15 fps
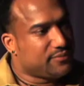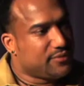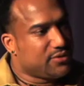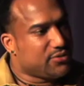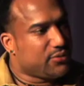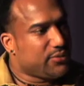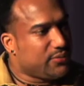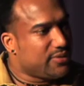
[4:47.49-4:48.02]

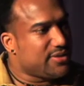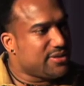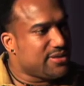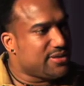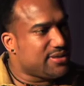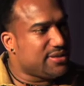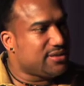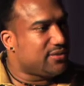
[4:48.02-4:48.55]
So we wouldn't see
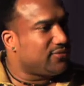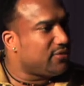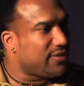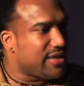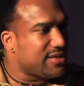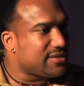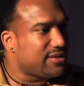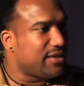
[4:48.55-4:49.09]
scenes of you
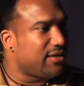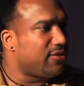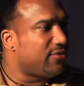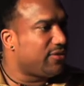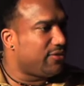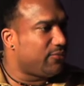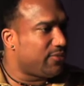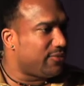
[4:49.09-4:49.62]
guys together
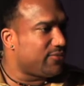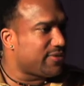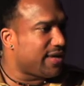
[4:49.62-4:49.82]
and what was